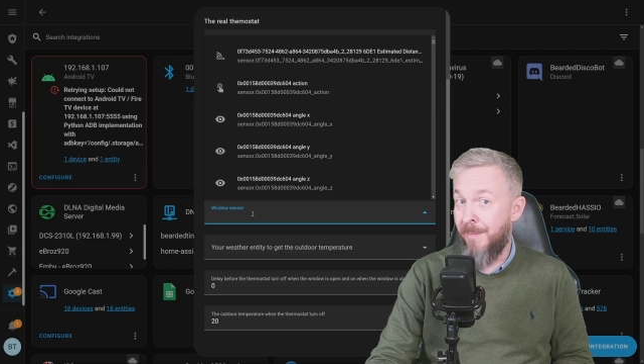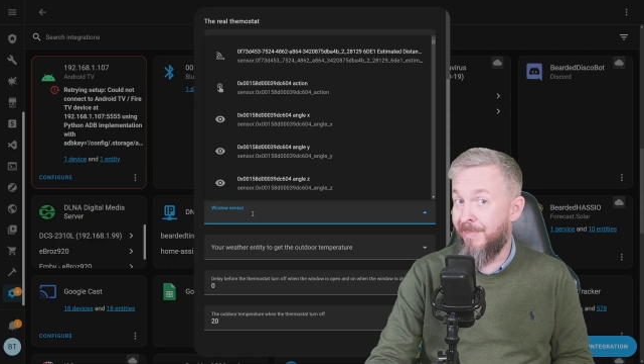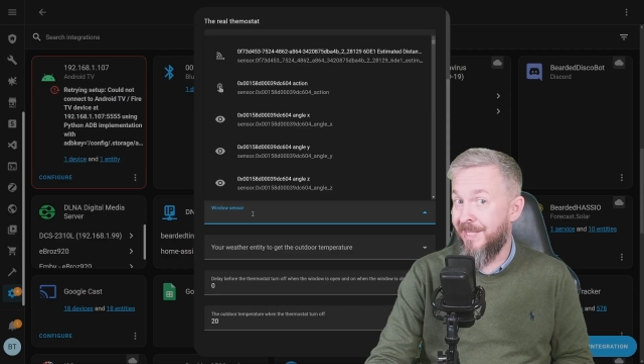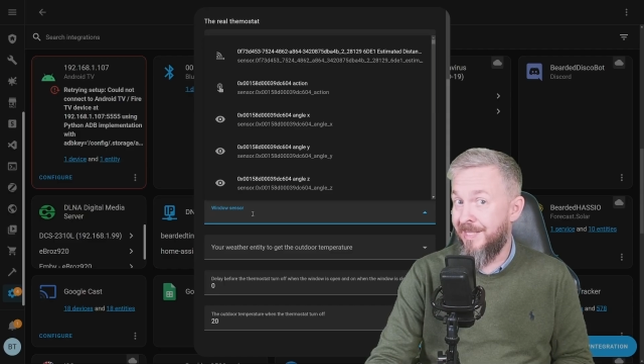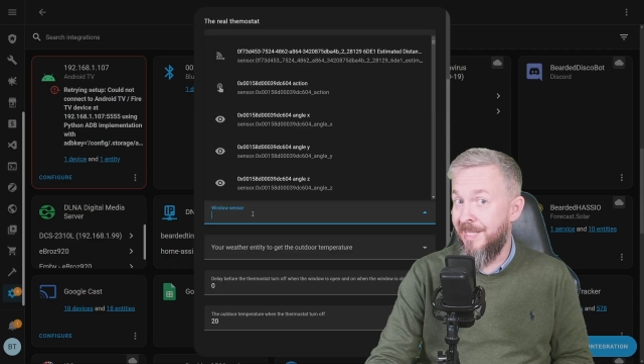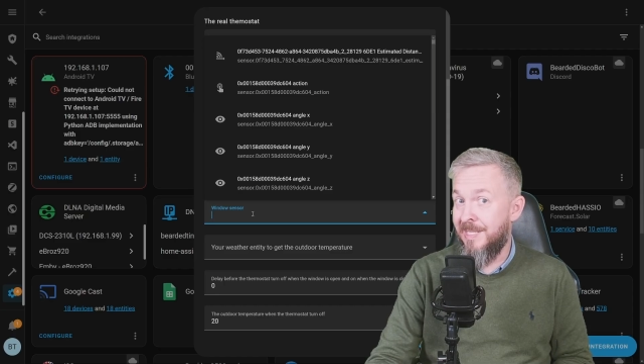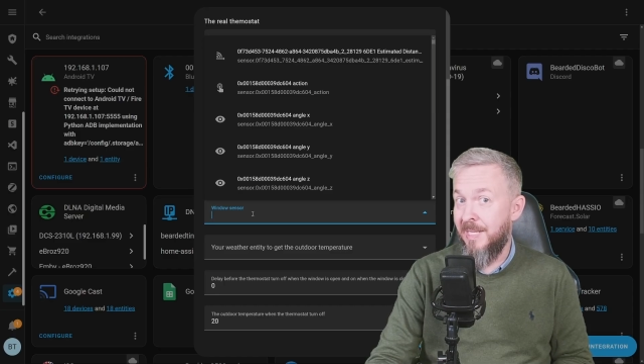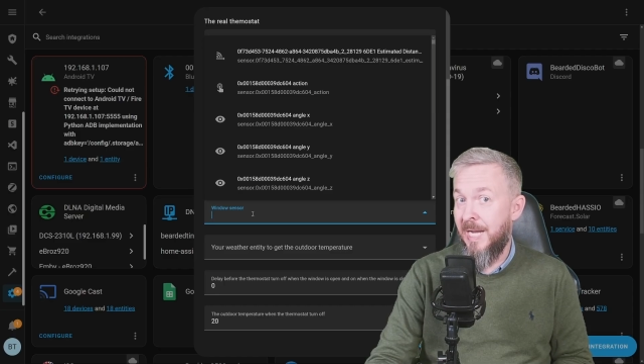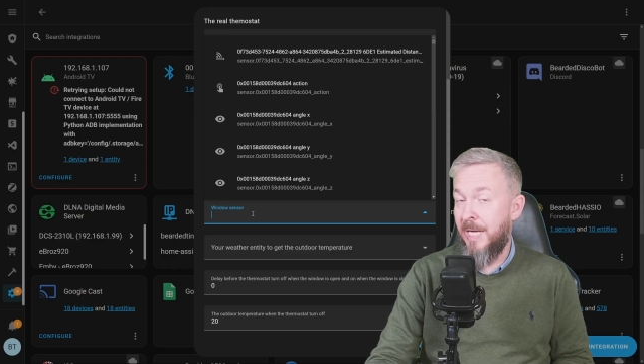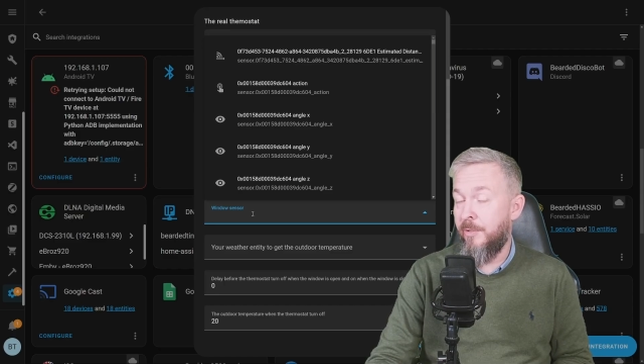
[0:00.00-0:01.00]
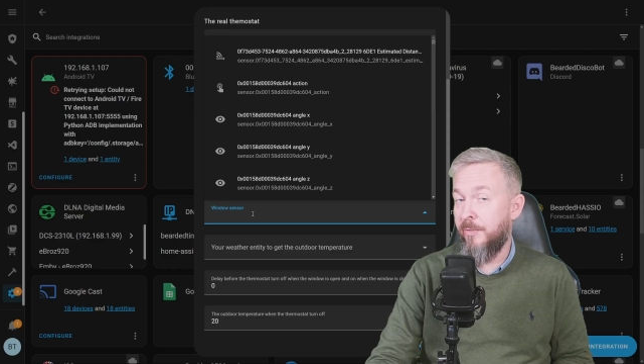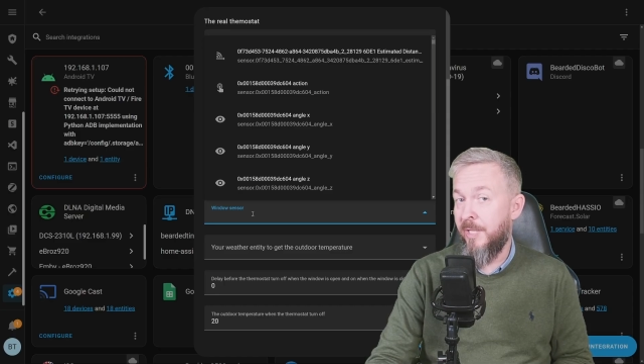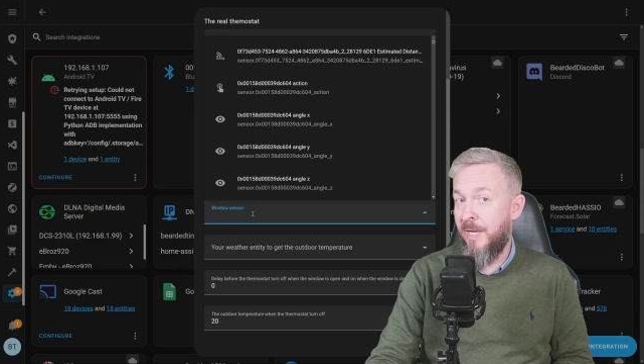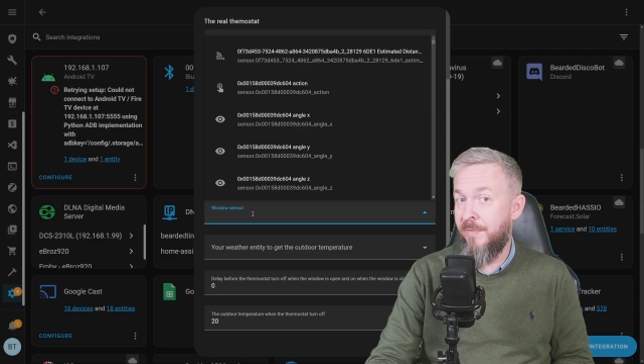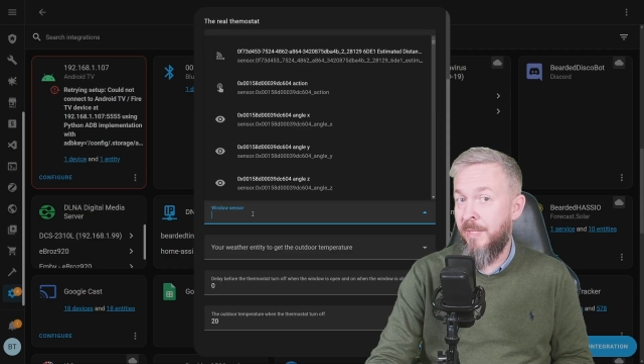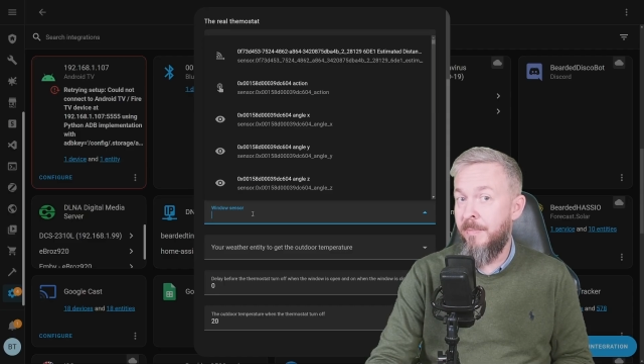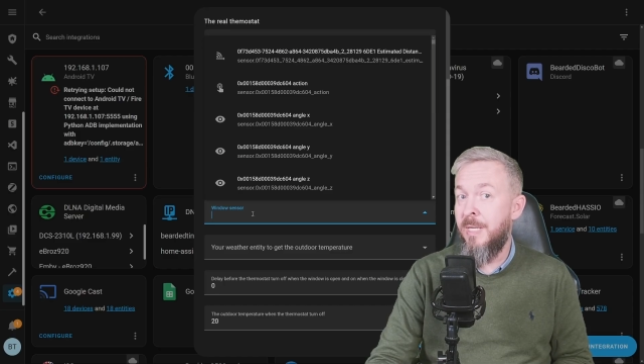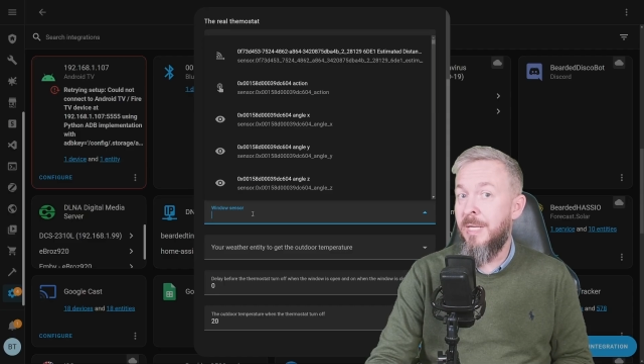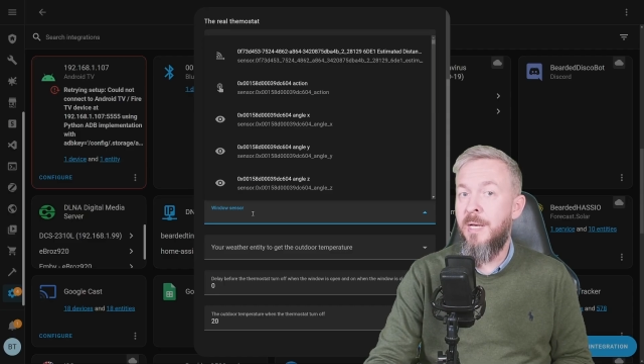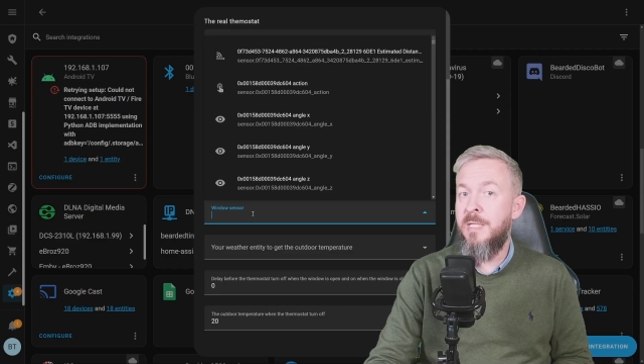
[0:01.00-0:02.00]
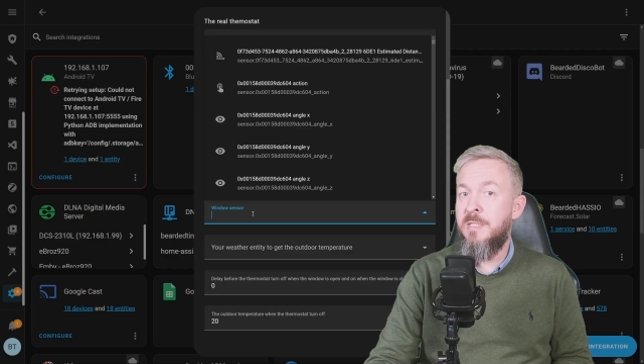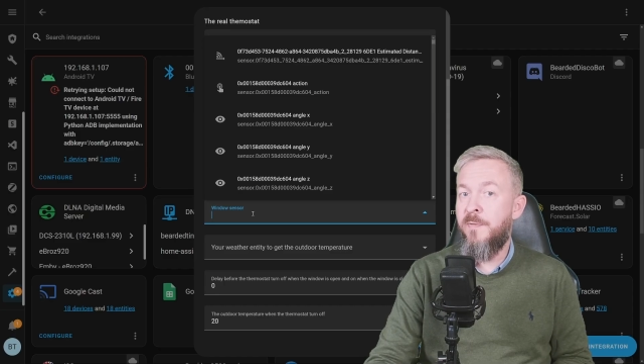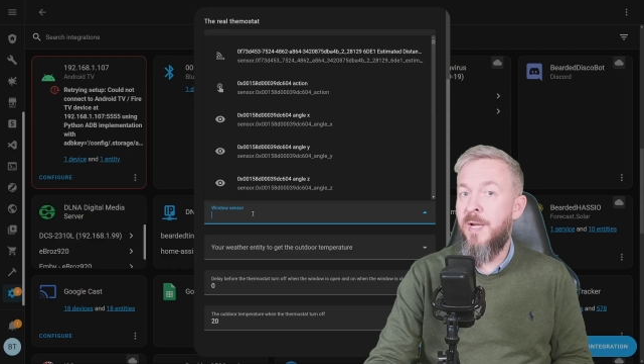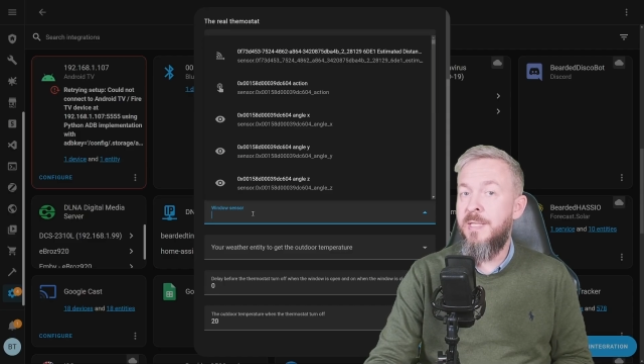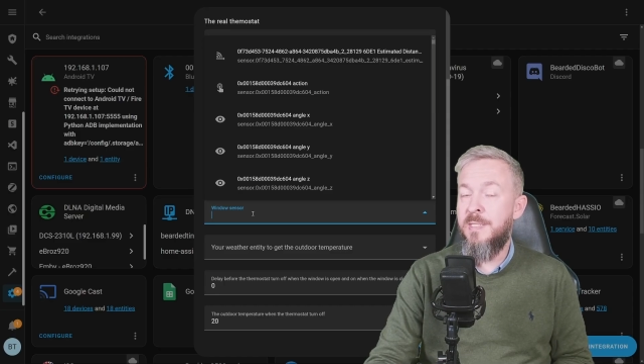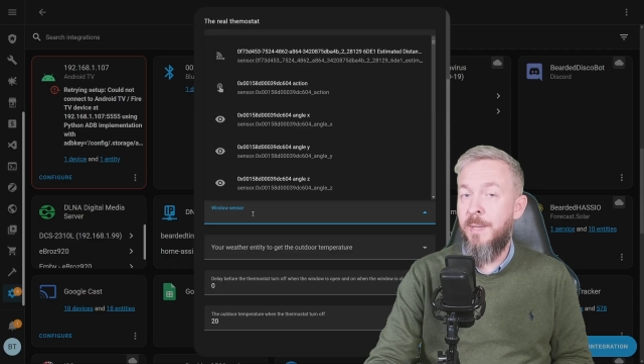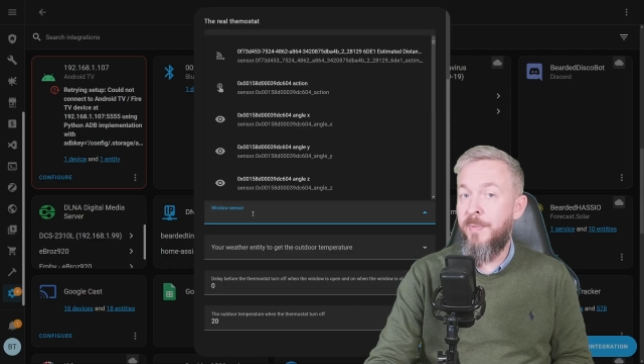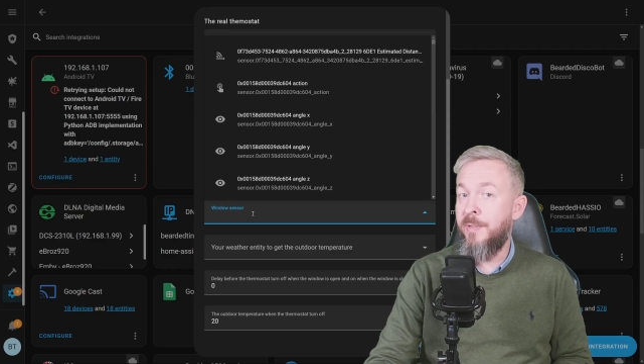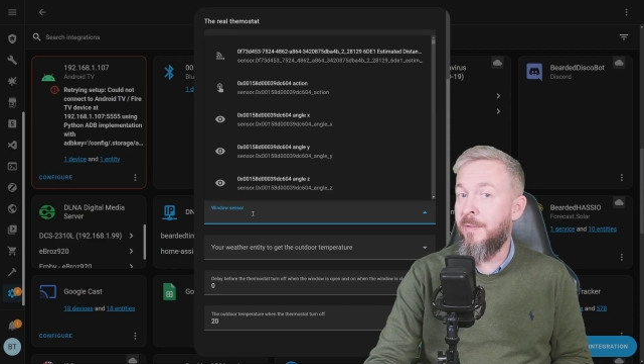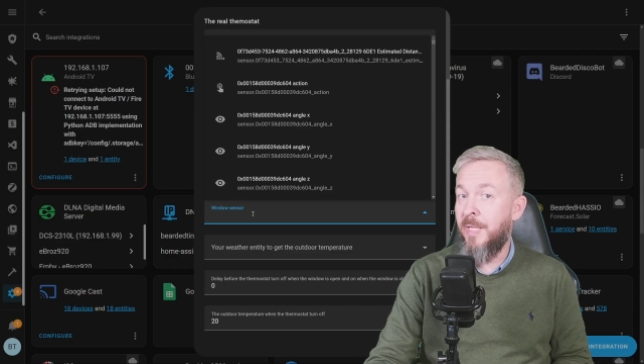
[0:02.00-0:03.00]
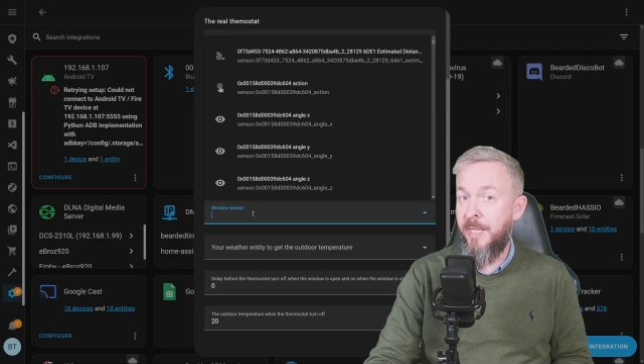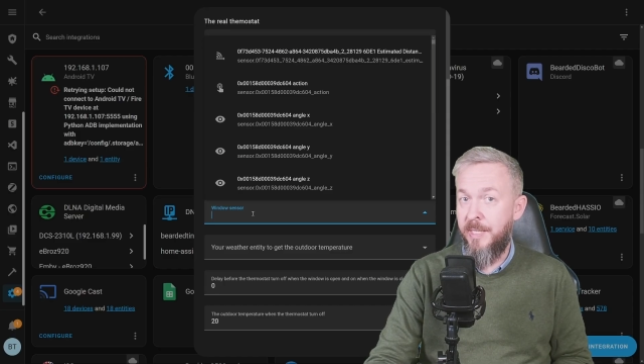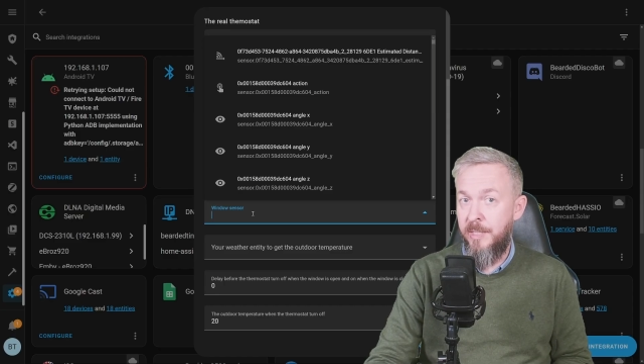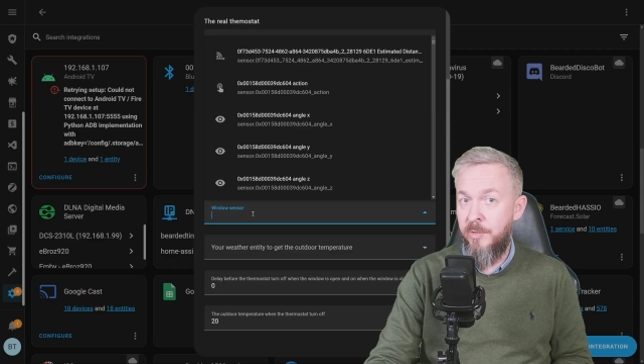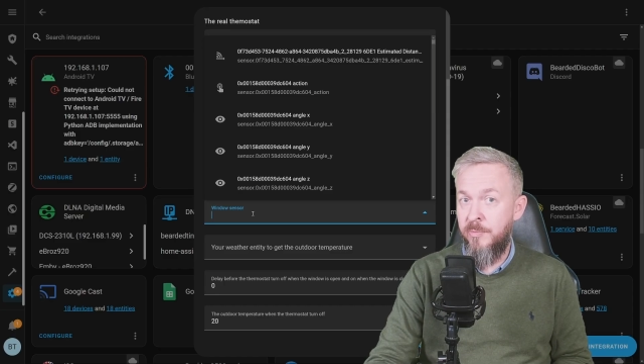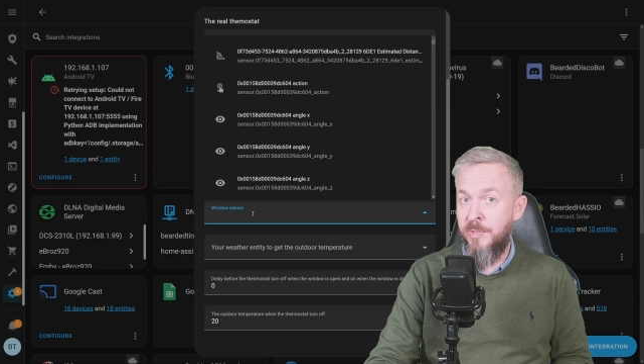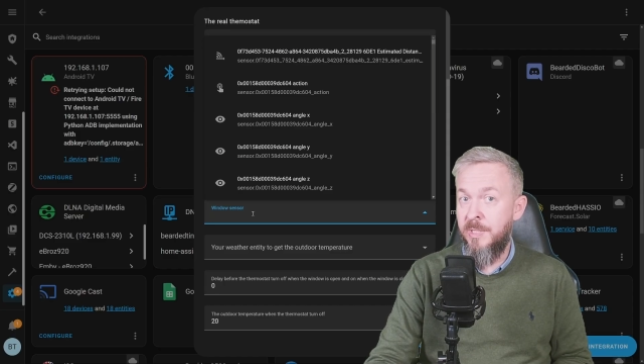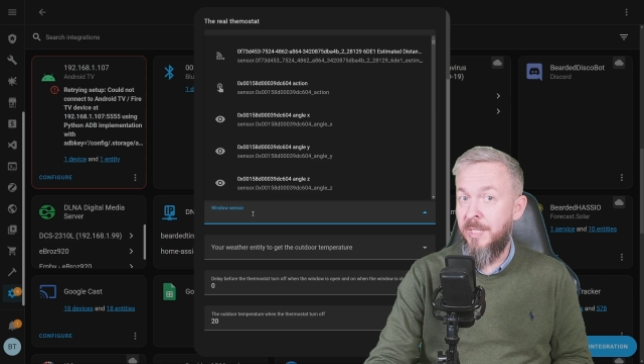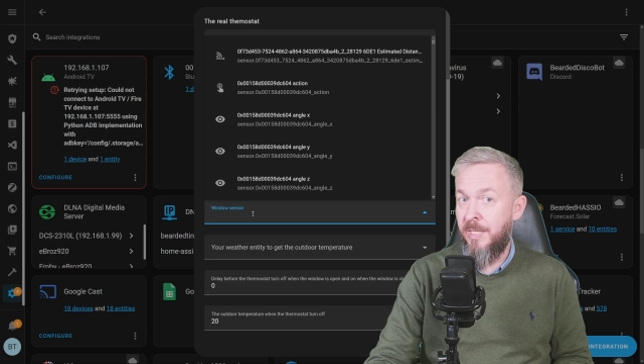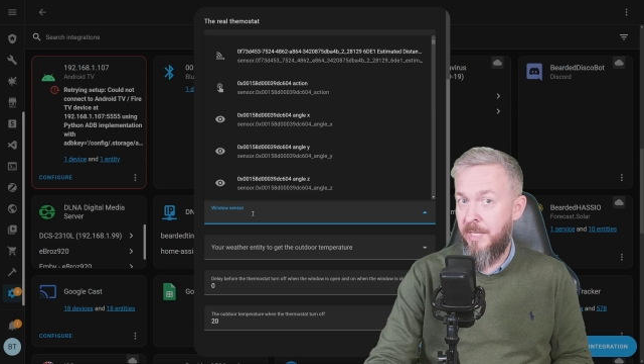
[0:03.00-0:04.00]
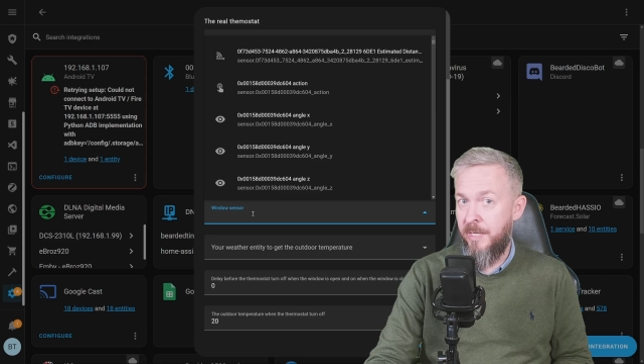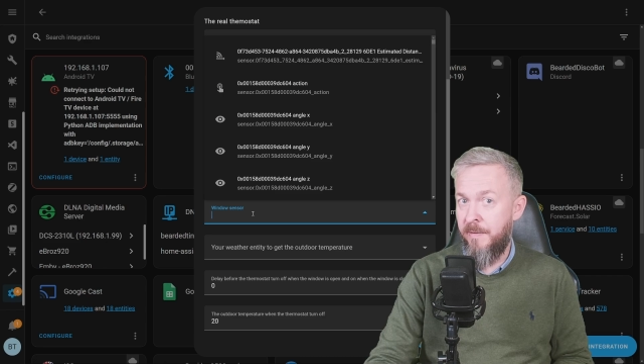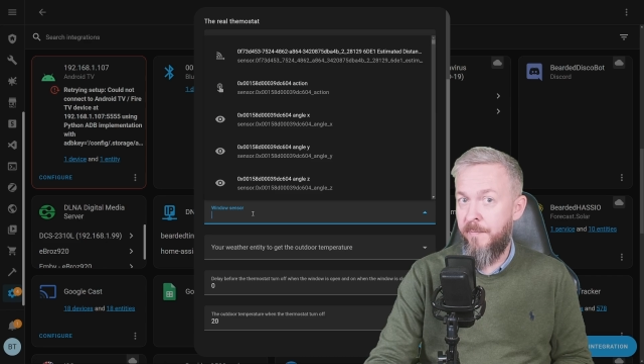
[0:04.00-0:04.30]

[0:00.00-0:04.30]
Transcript: But since I don't have them, let's find something that I can use here